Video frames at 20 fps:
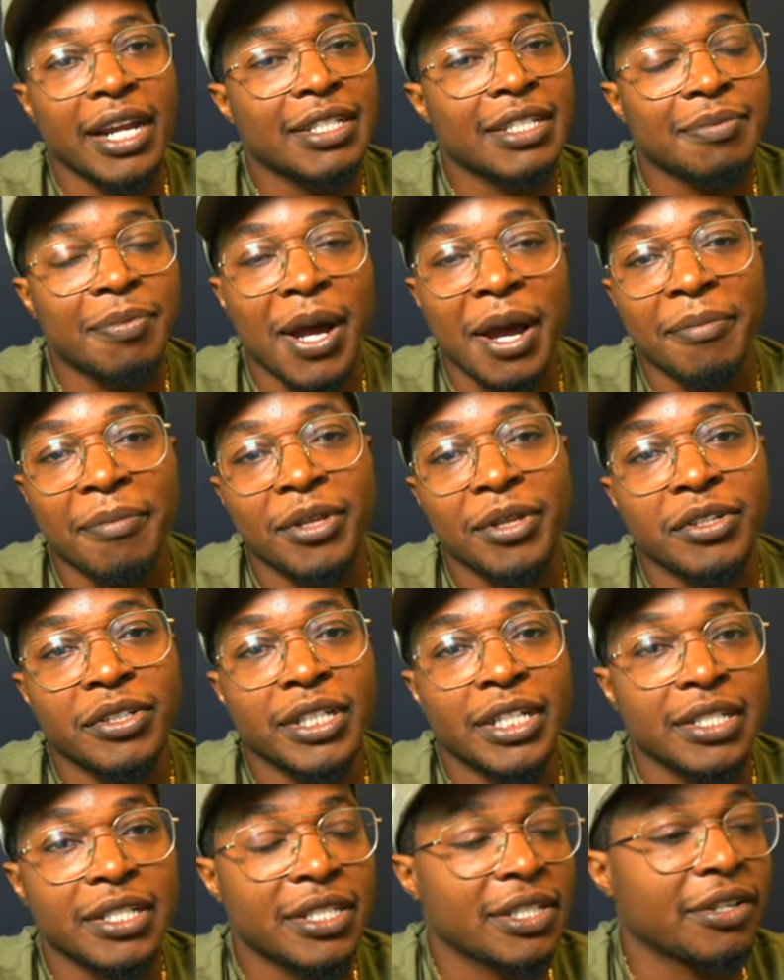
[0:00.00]
It's popular
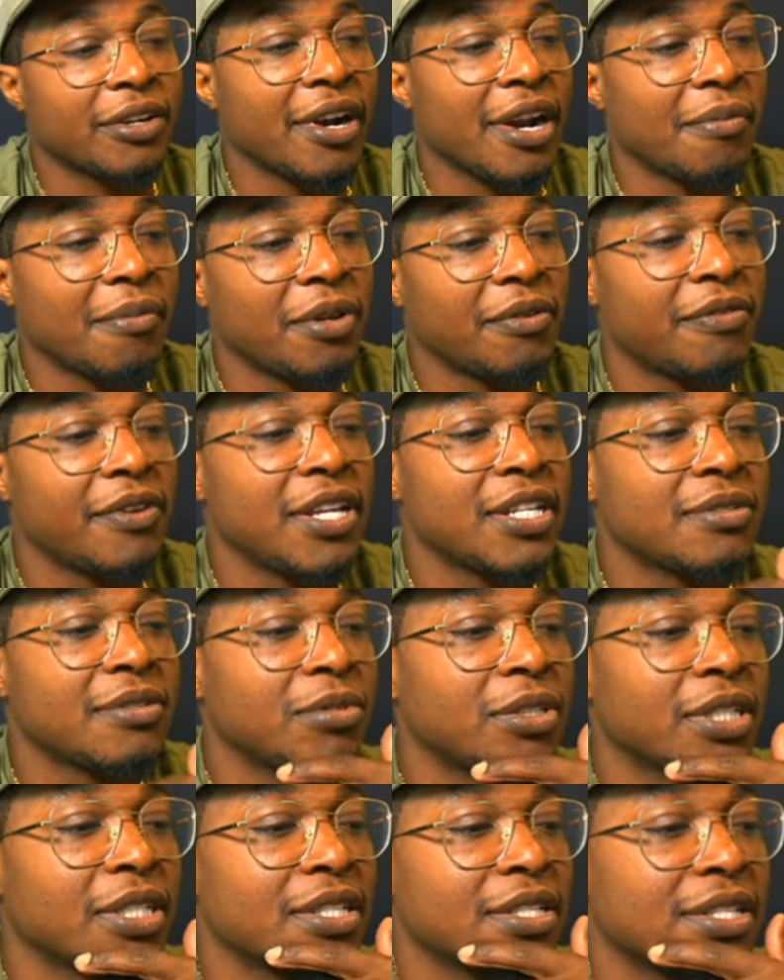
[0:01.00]
on Instagram and
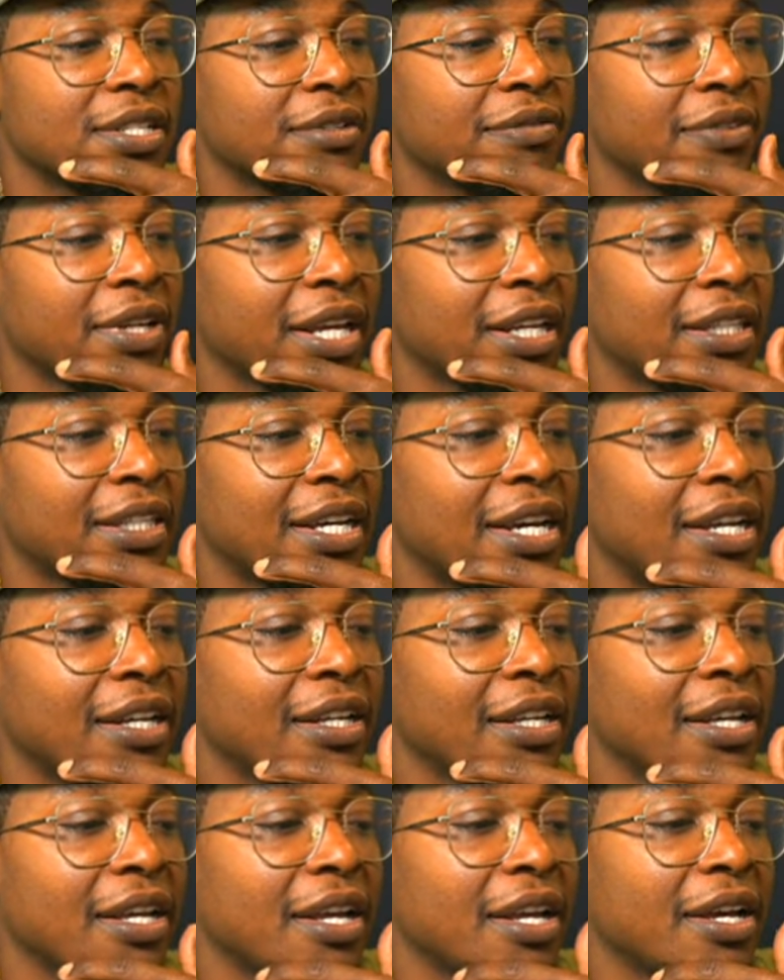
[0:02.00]
Facebook and stuff like that.
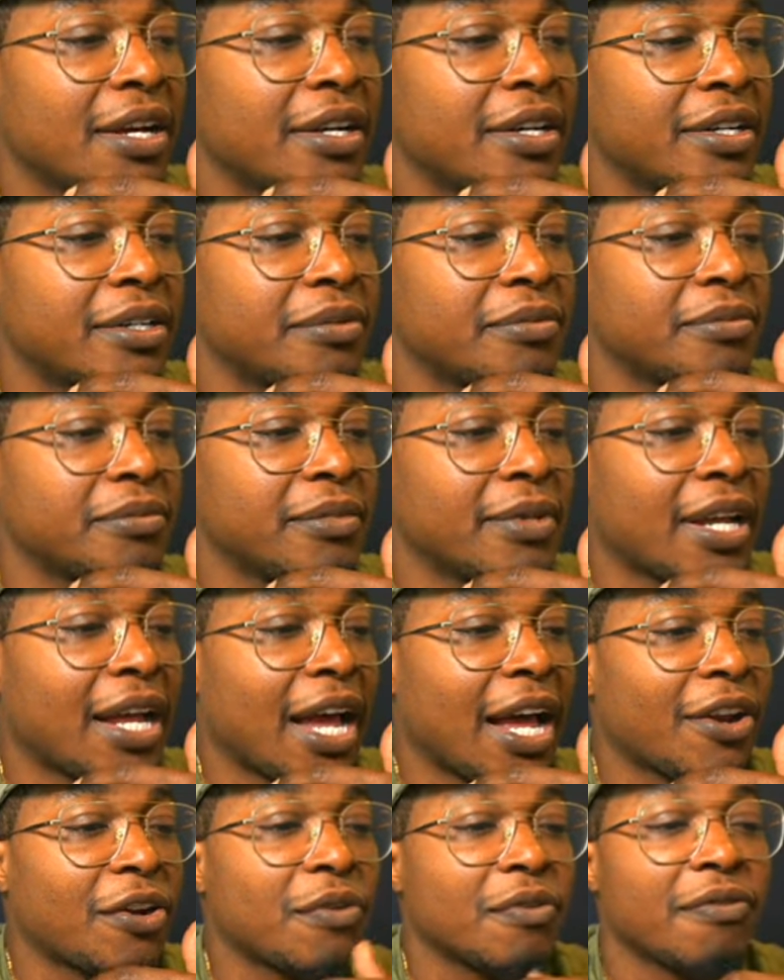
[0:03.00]
Um,
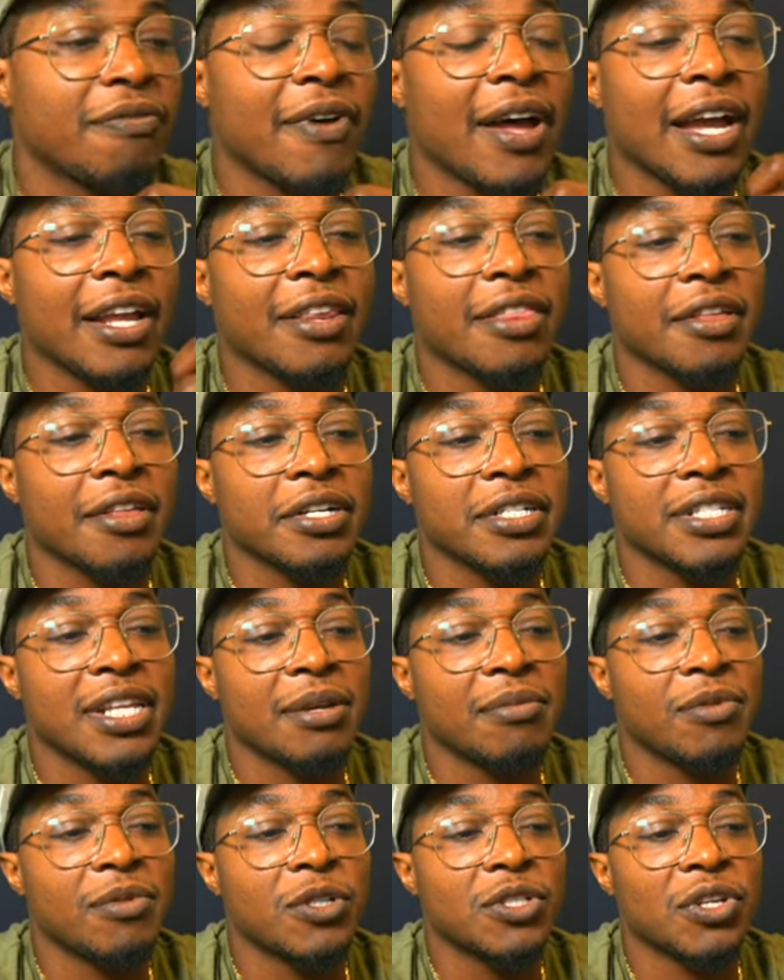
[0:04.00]
I don't find Thursday
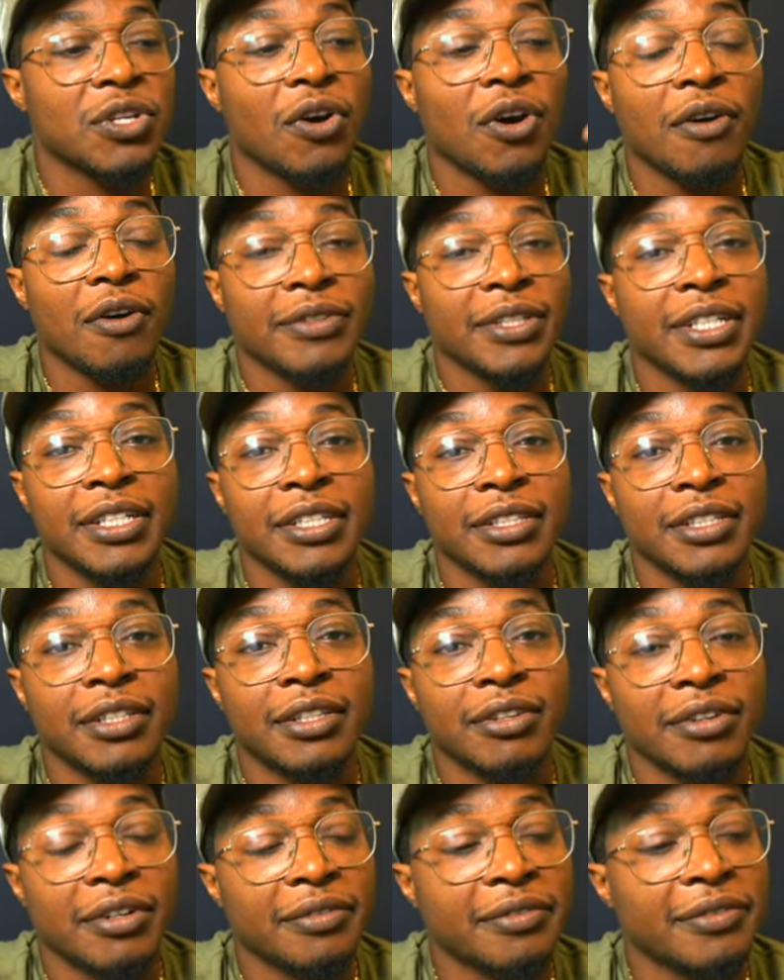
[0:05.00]
boots often in the
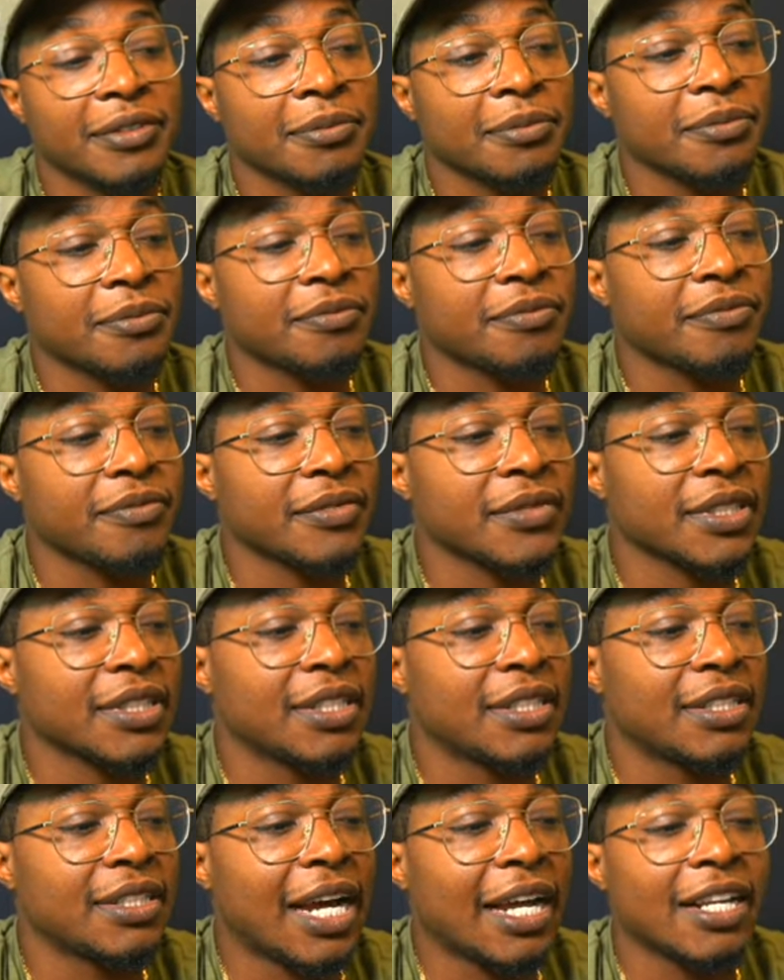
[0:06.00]
thrift,
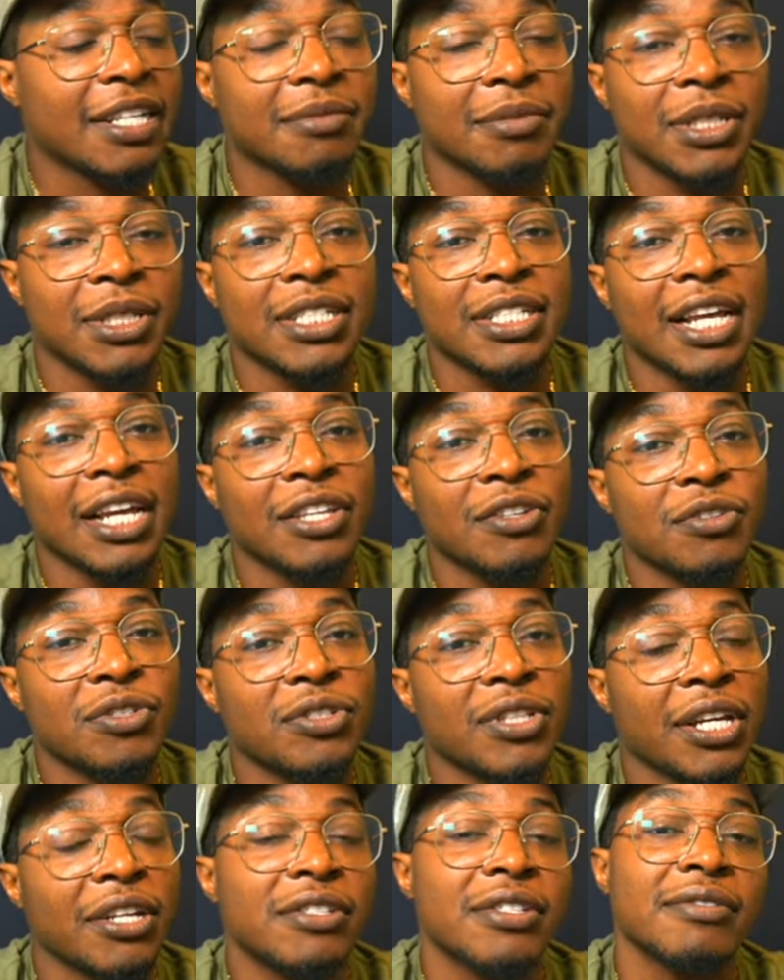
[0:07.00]
not as much as I
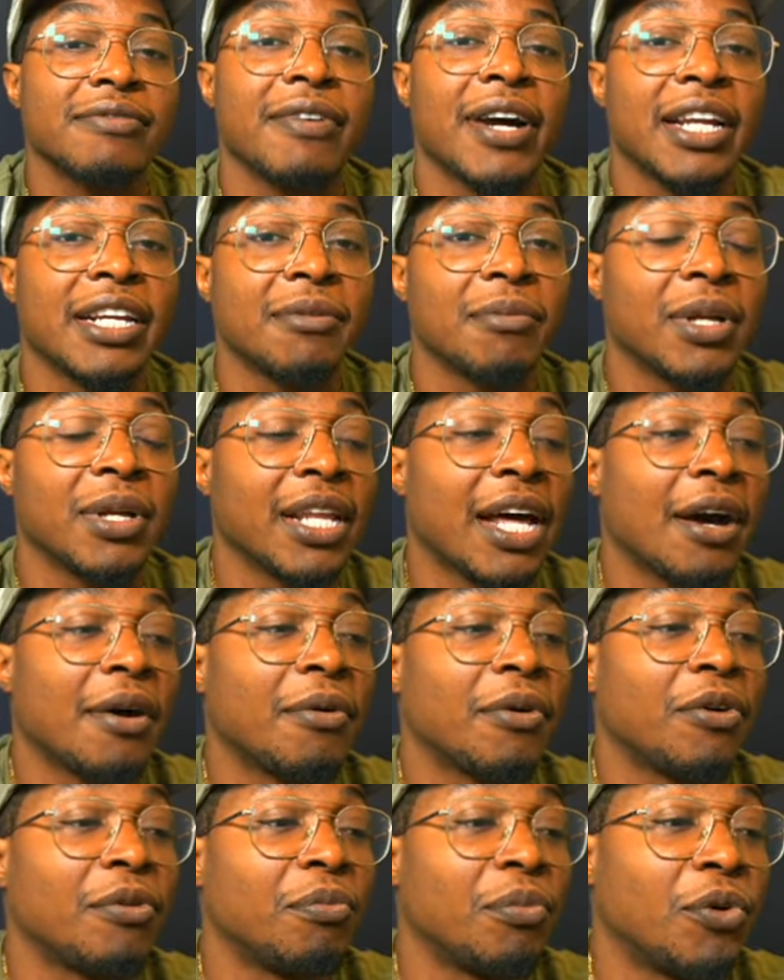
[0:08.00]
used to. I used to find them a lot
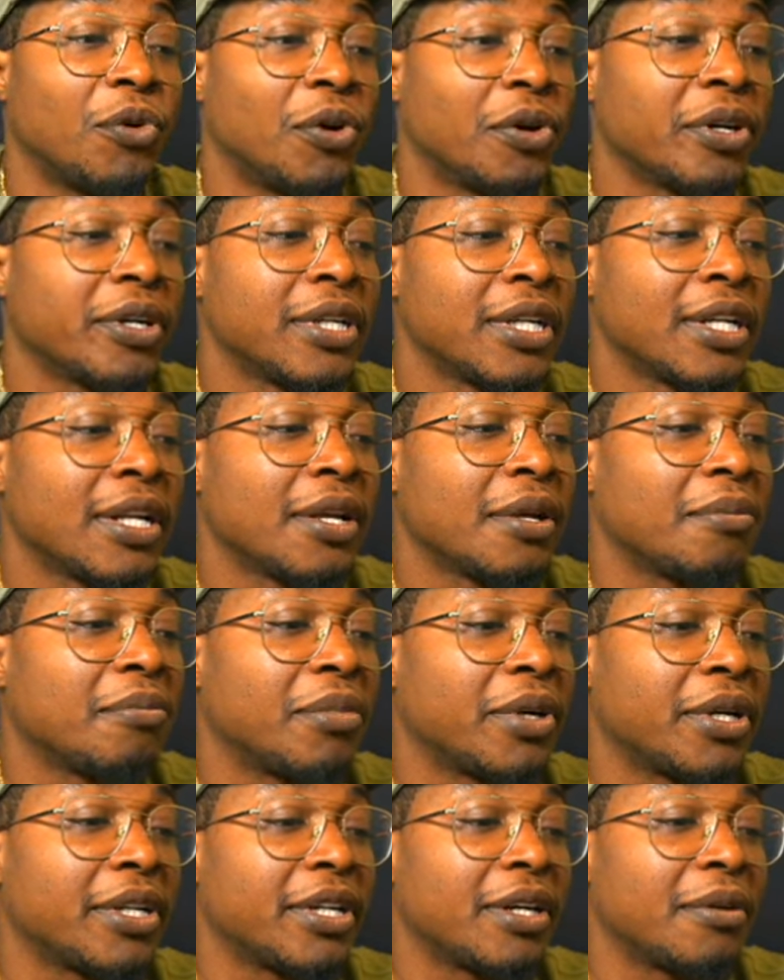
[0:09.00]
more,
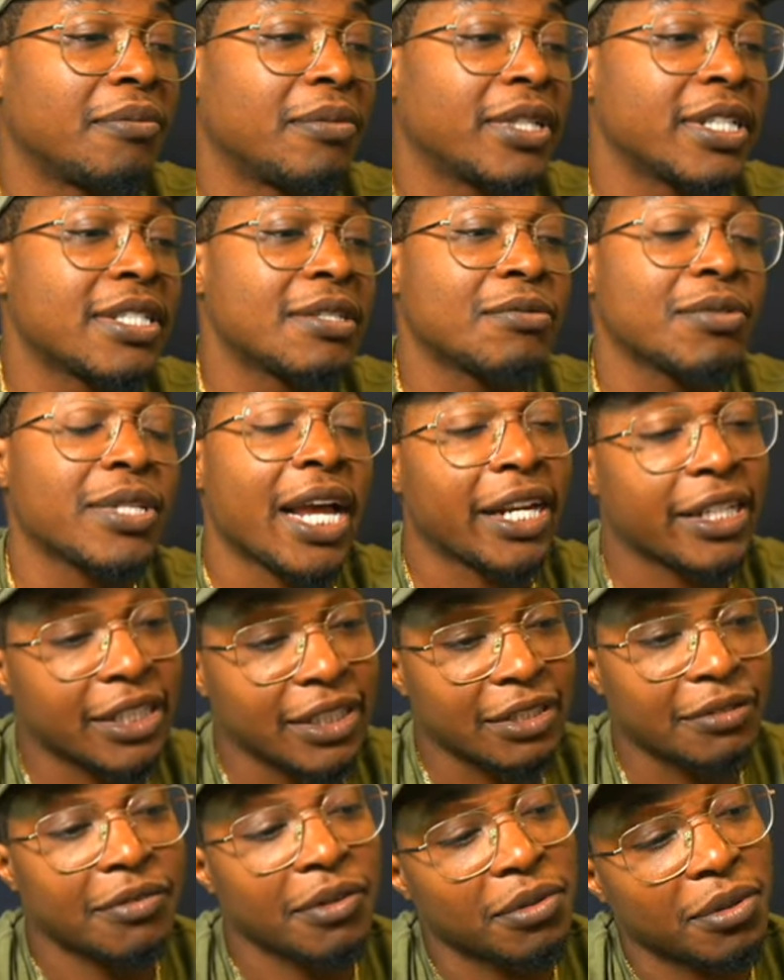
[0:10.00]
but um, this was
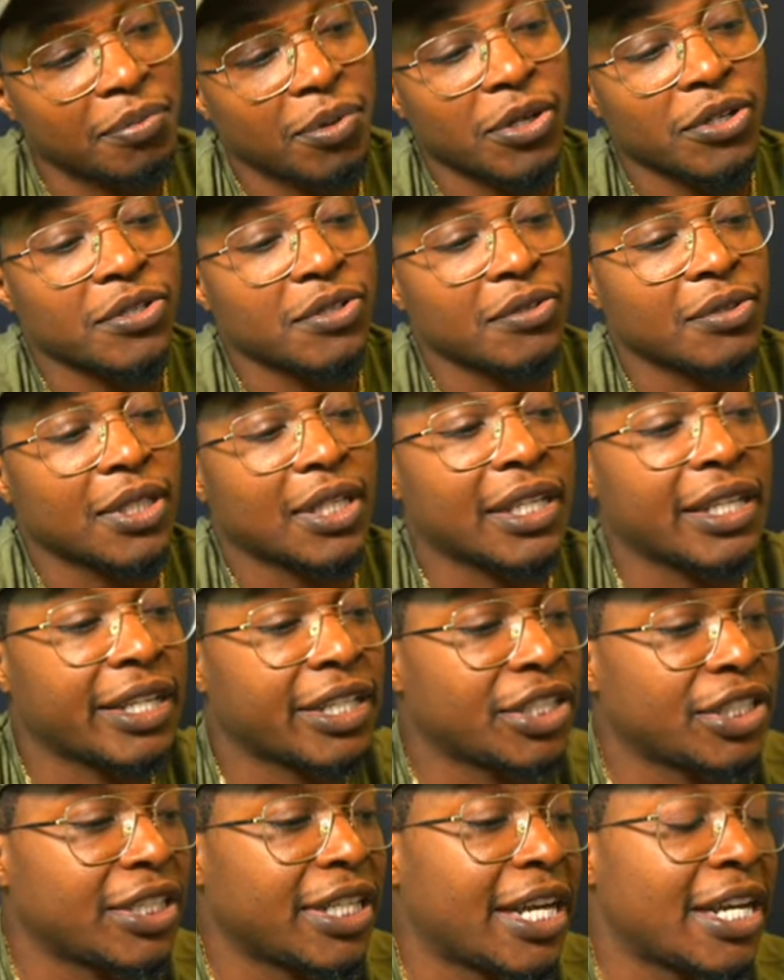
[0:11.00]
actually from the personal
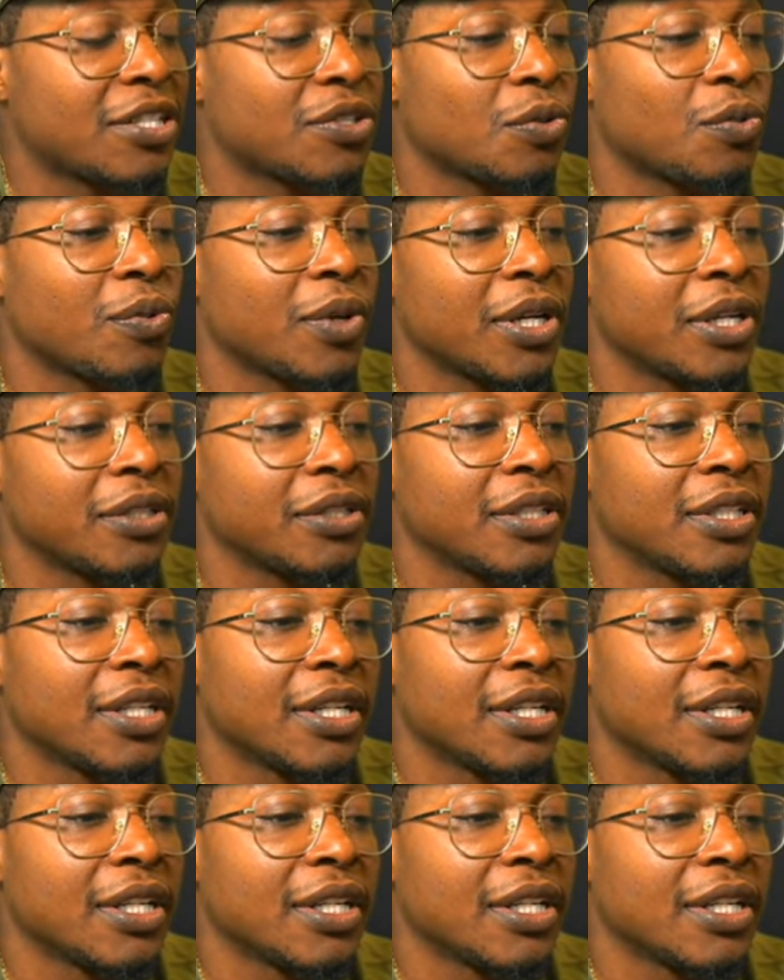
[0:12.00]
collection as well.